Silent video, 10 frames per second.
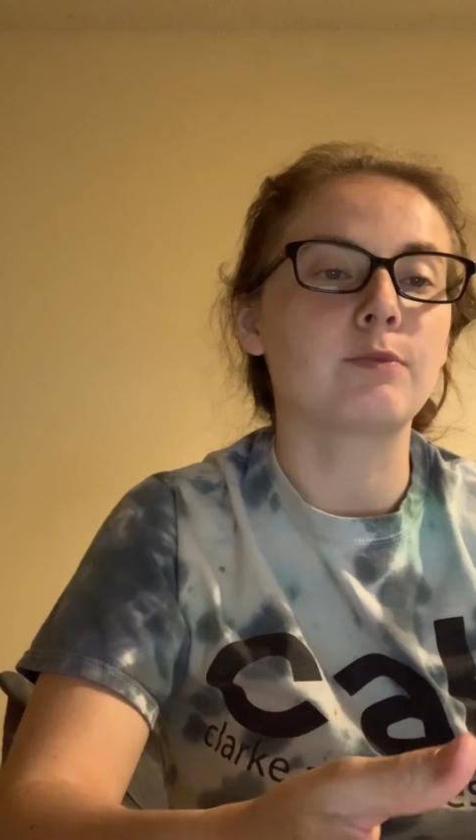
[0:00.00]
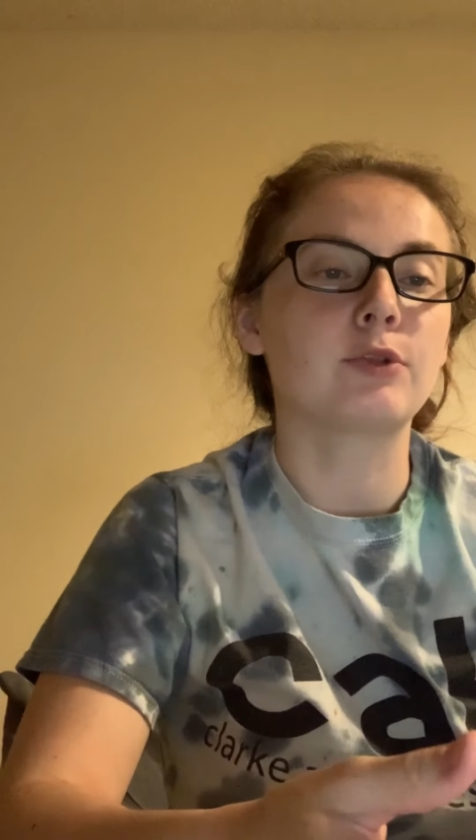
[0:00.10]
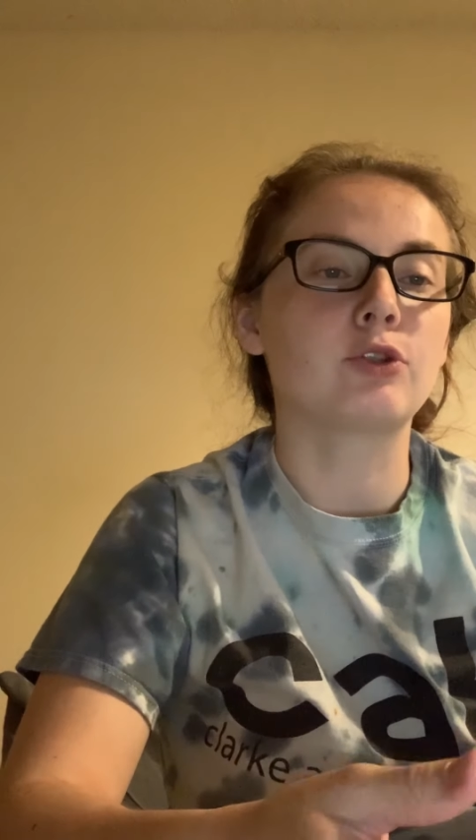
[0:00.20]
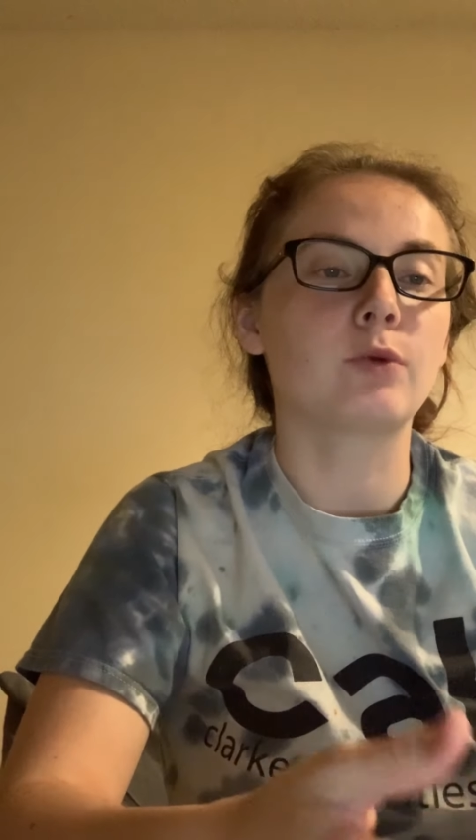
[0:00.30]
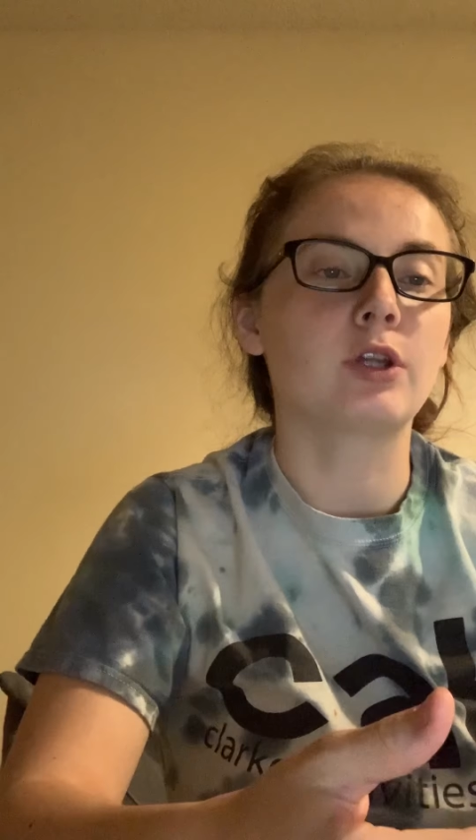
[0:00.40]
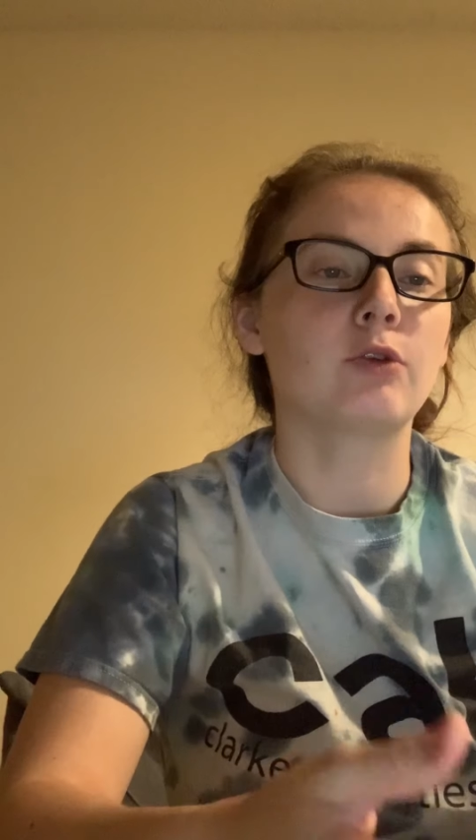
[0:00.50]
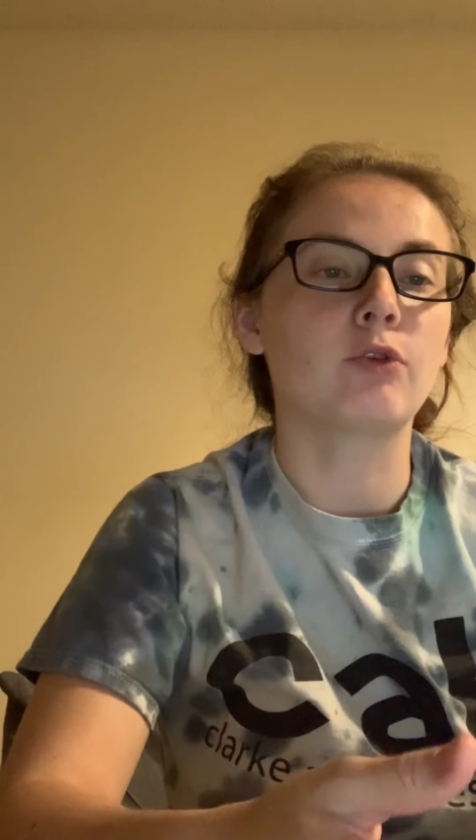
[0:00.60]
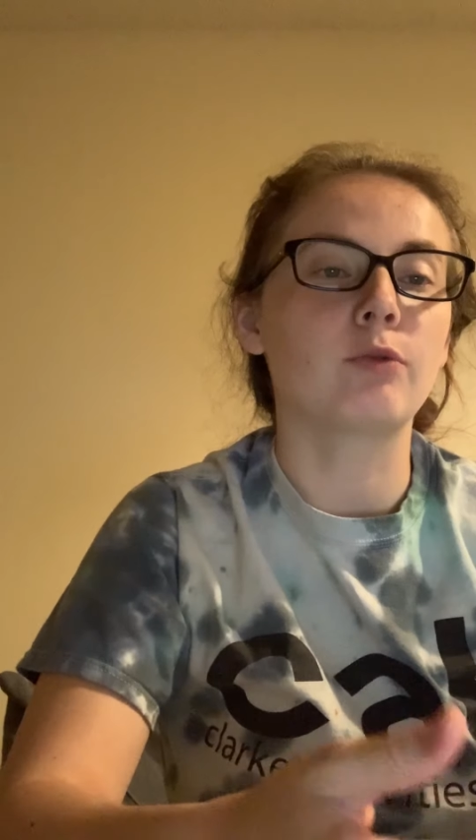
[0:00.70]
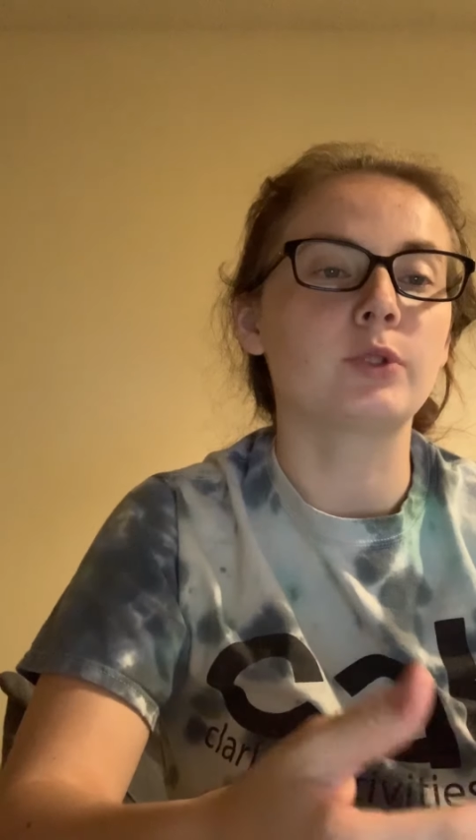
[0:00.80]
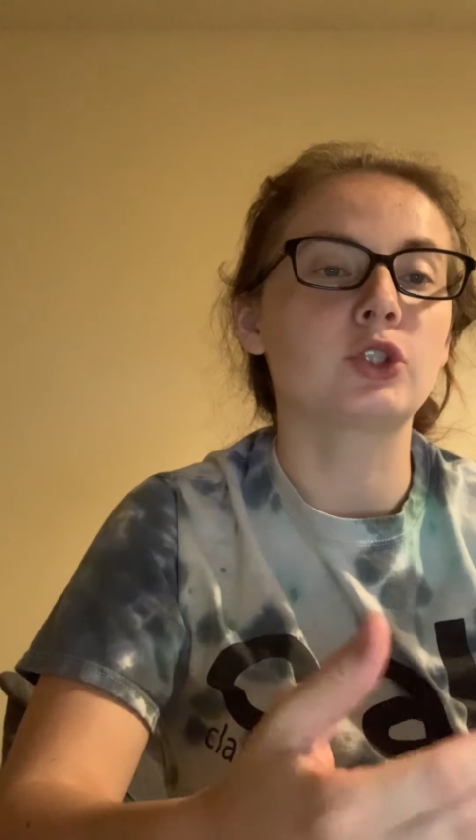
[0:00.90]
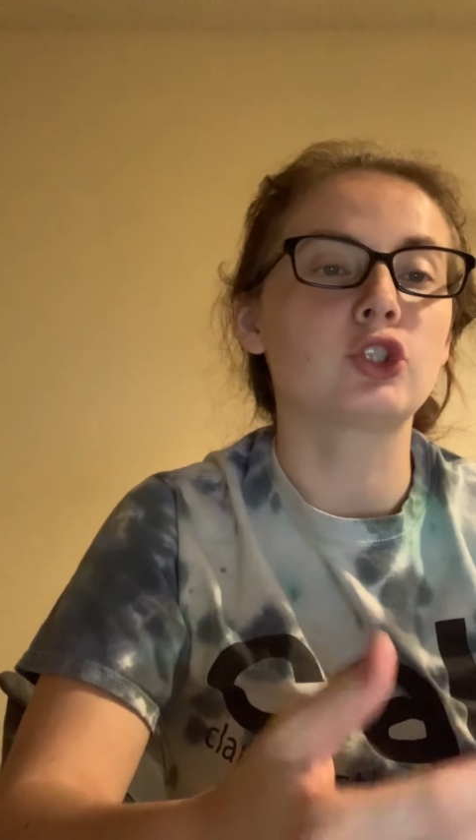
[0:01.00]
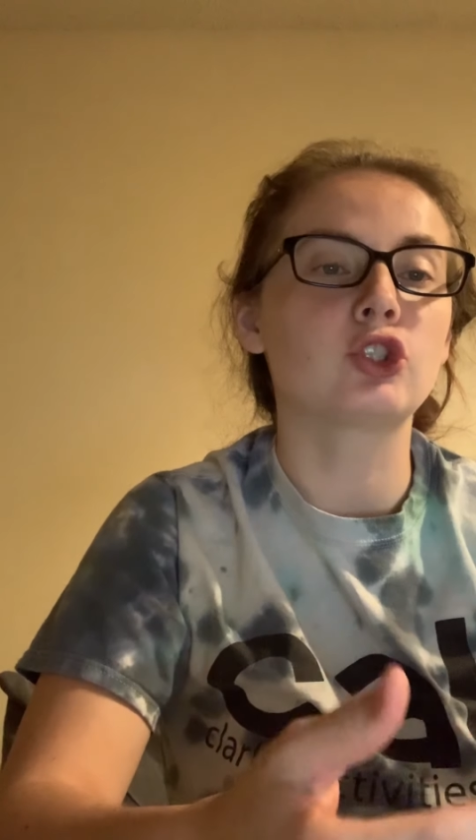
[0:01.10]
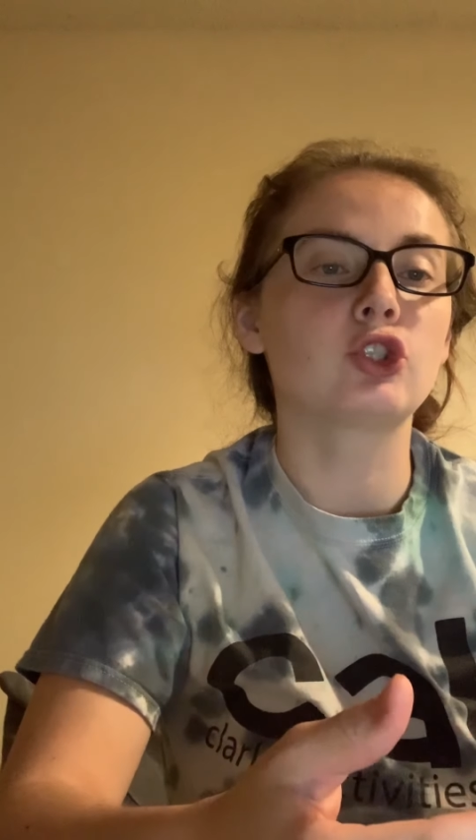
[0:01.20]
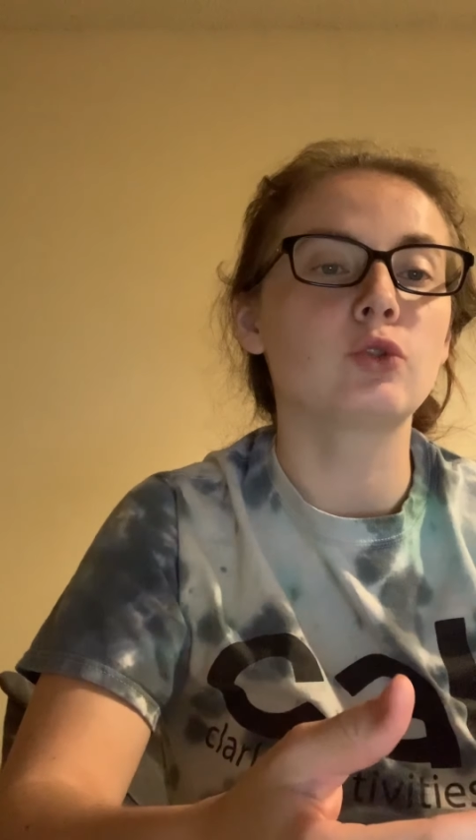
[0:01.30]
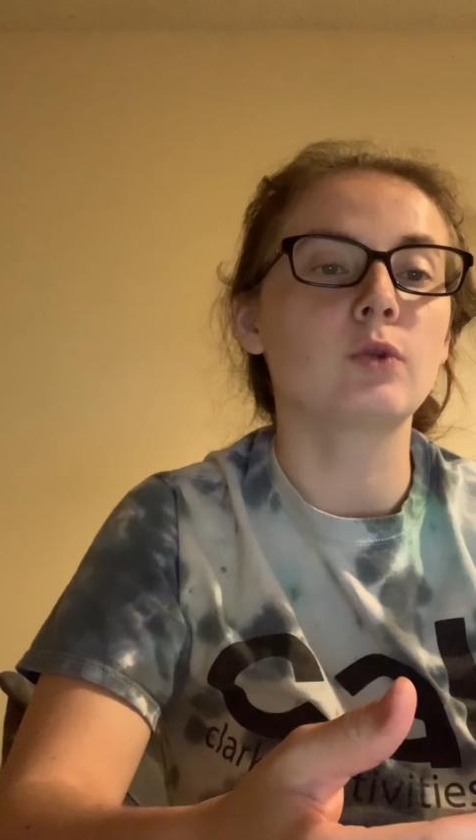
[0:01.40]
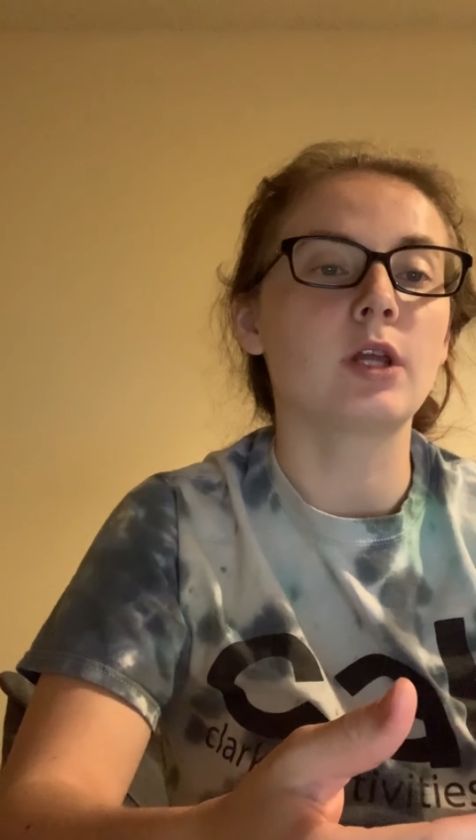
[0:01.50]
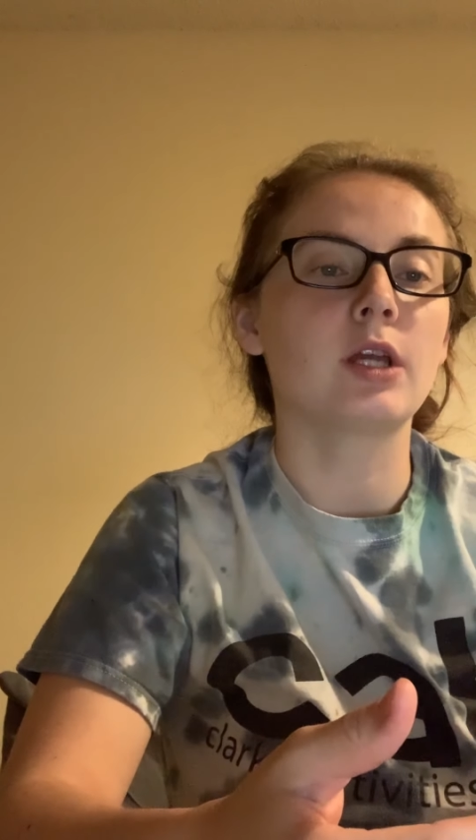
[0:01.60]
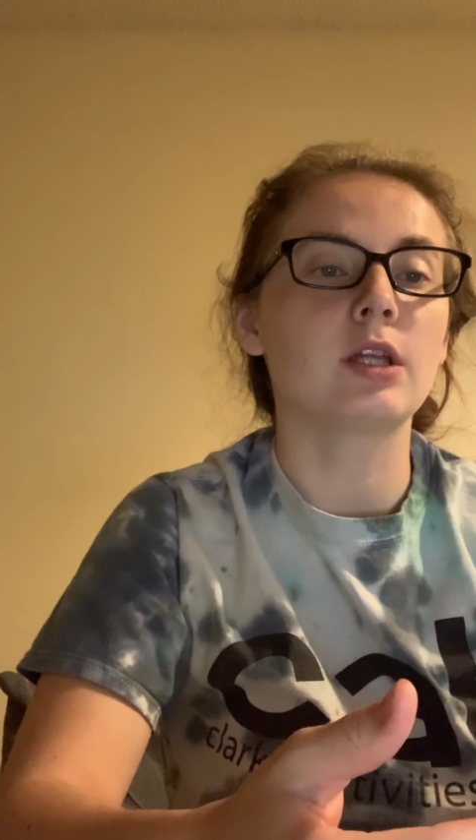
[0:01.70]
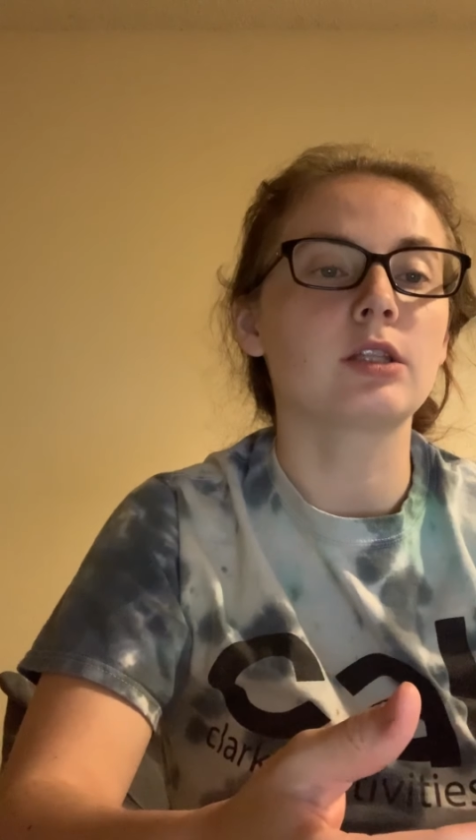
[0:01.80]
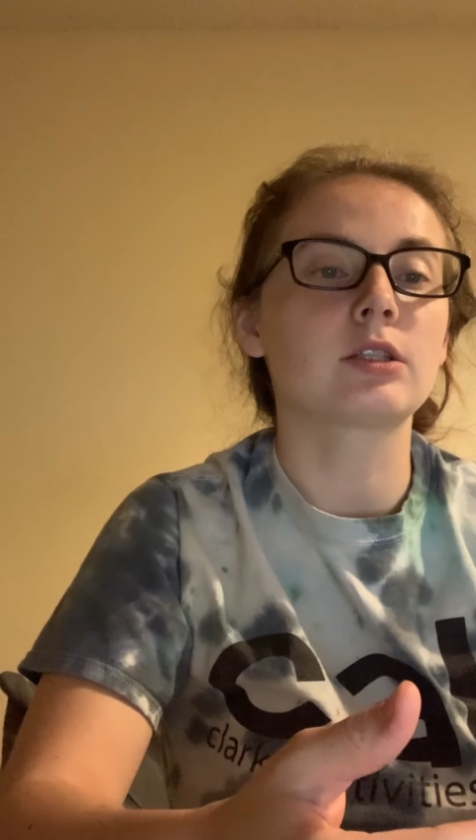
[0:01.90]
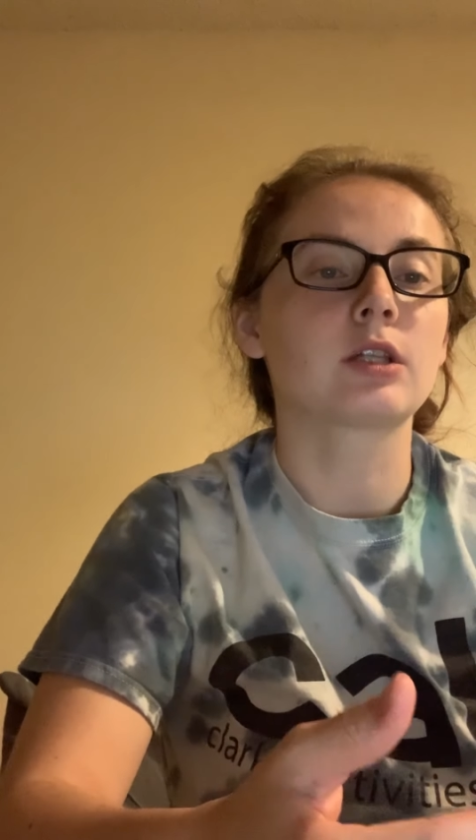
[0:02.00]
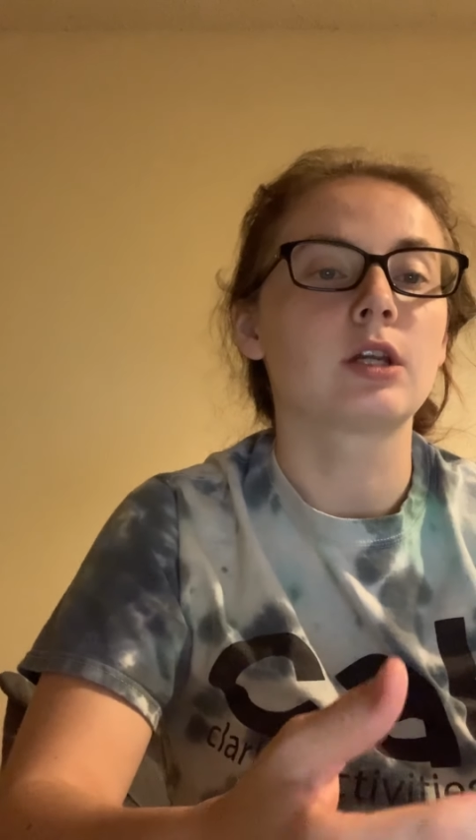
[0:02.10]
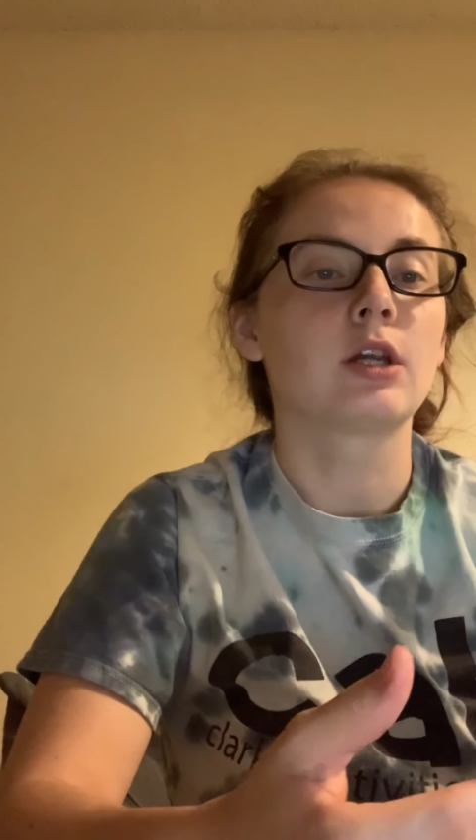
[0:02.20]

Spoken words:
between groups of students.